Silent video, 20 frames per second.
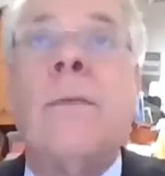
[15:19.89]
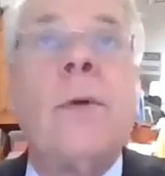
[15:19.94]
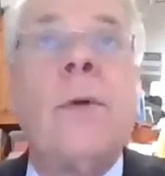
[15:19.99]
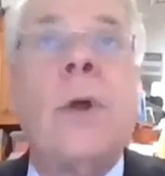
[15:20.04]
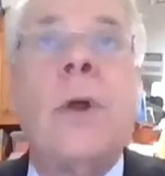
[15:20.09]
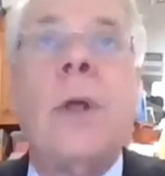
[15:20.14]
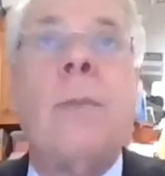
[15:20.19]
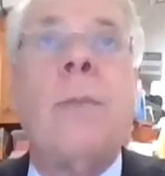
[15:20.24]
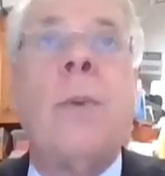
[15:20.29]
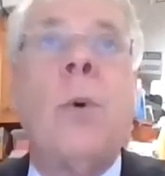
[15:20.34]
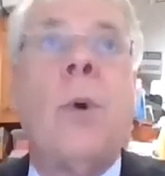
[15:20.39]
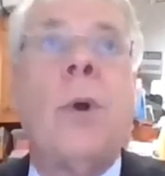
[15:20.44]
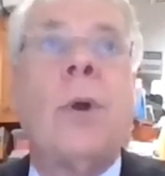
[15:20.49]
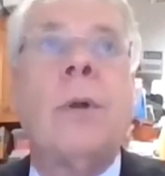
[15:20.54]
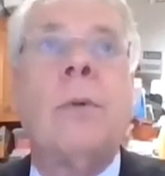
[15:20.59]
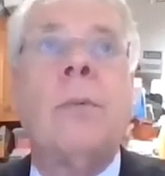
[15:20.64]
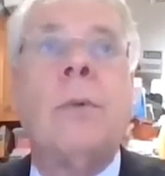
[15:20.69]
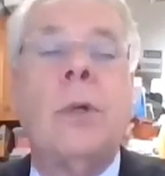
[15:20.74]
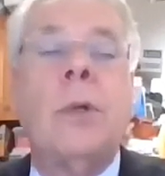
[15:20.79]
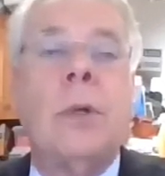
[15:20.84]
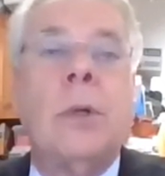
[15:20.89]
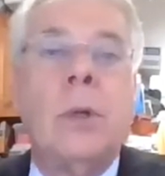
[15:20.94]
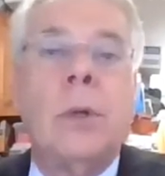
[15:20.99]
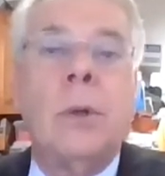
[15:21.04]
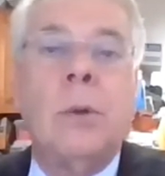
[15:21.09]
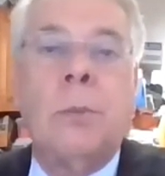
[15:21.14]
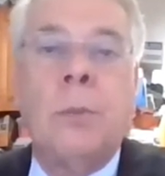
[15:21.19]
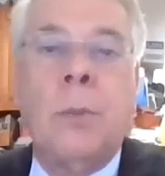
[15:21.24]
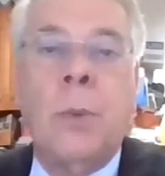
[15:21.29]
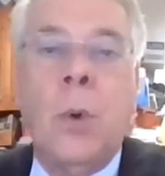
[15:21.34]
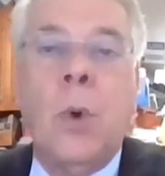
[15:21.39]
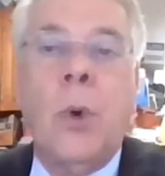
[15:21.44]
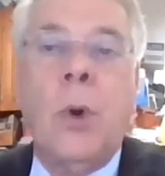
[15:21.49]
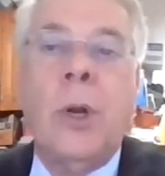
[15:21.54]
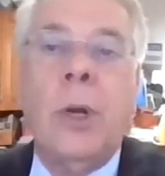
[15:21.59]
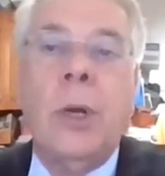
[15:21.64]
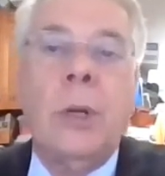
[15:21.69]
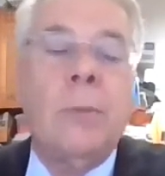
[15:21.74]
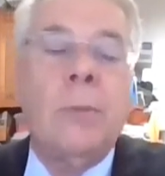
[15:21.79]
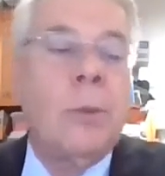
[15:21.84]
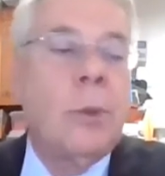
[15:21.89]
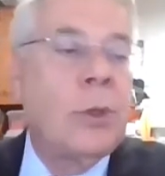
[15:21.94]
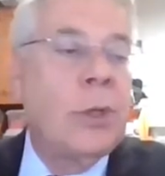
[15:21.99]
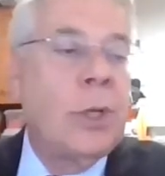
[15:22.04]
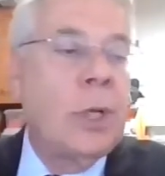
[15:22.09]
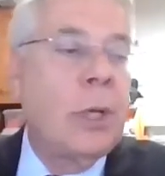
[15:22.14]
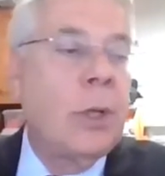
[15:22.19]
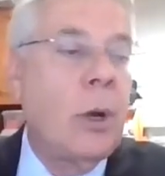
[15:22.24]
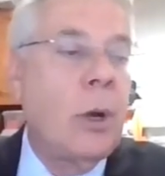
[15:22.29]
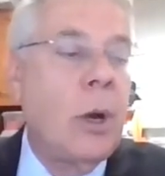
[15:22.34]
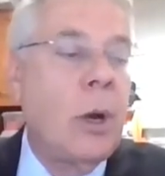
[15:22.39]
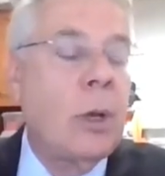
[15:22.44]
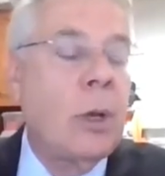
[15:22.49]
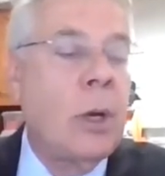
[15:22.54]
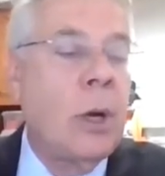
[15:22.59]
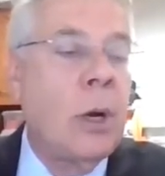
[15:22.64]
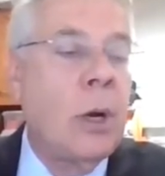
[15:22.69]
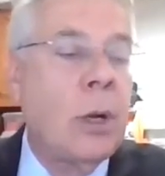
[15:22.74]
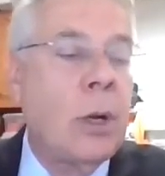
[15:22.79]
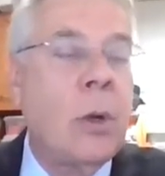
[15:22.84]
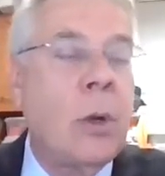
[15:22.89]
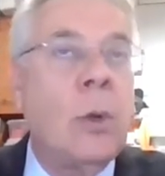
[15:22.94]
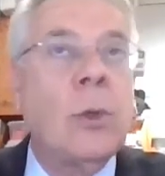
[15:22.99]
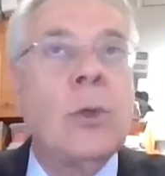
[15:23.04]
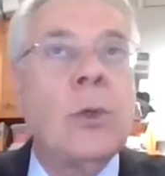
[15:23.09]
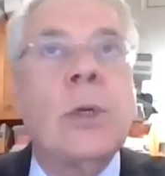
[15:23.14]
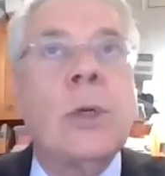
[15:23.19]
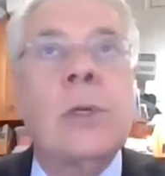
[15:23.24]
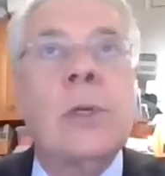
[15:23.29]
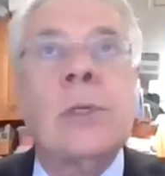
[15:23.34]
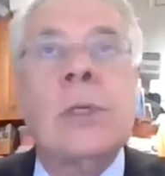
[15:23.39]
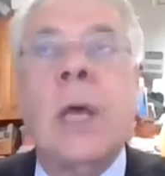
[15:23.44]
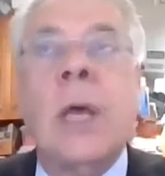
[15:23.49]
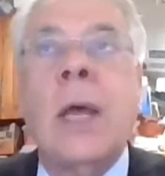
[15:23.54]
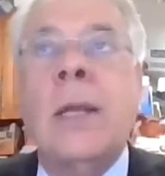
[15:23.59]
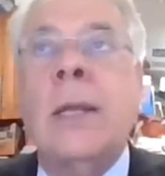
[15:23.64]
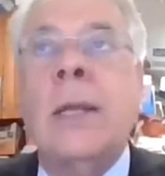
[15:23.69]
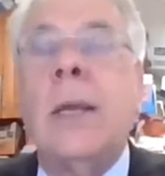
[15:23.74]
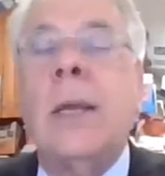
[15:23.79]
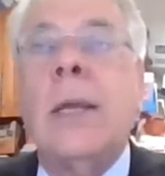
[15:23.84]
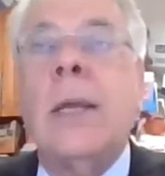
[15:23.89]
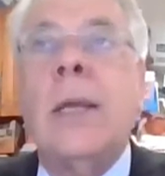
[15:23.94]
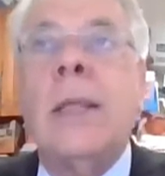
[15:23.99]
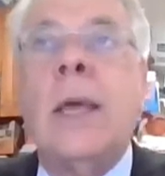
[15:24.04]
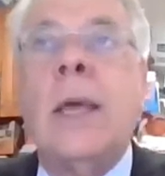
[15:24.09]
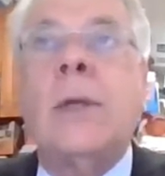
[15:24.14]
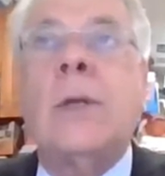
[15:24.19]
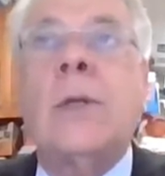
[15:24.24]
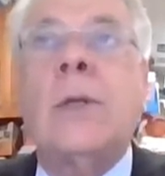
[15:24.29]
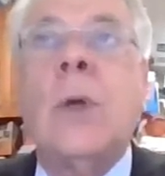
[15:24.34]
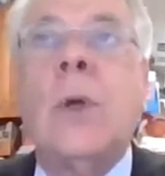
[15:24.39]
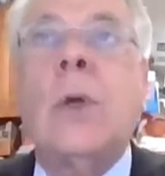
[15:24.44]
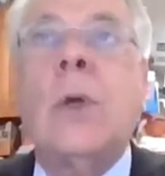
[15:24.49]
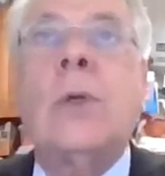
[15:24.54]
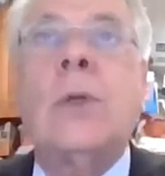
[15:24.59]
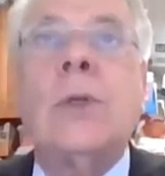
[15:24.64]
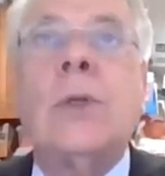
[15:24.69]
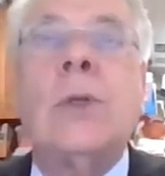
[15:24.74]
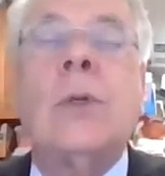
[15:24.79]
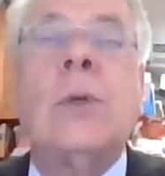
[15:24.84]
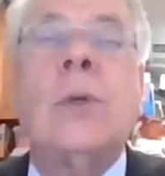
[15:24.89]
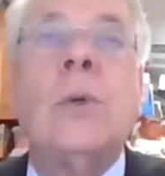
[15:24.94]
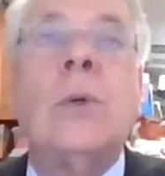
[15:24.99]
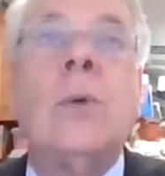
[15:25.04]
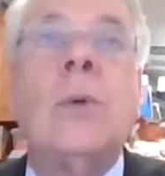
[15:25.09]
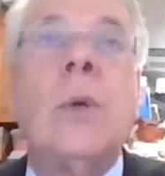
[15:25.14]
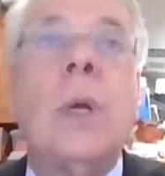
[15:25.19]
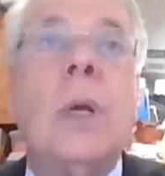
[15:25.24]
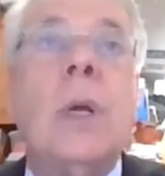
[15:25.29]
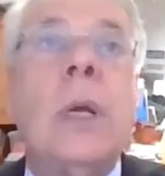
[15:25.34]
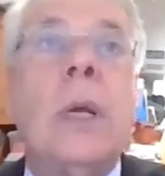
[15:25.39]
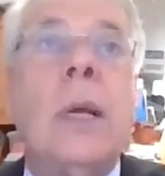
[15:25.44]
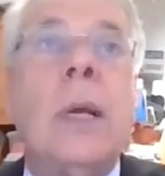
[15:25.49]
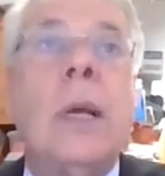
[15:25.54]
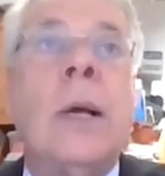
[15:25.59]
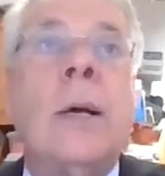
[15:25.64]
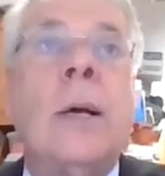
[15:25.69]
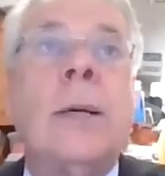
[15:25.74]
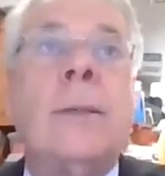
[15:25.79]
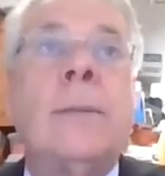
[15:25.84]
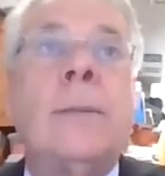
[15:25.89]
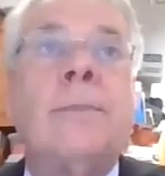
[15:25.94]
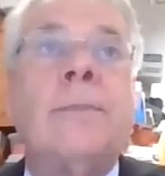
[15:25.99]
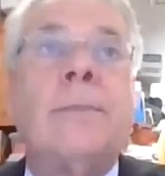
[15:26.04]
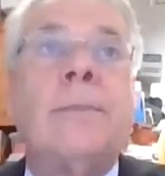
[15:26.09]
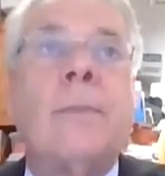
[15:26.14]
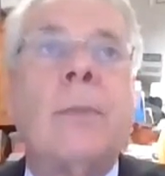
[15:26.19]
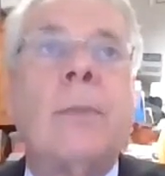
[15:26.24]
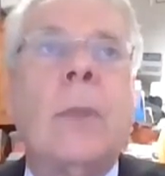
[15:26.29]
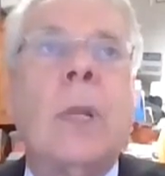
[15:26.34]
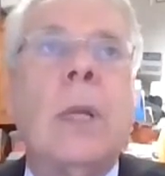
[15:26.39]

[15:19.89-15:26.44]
Very important part, particularly in our culture and society, that turns to quote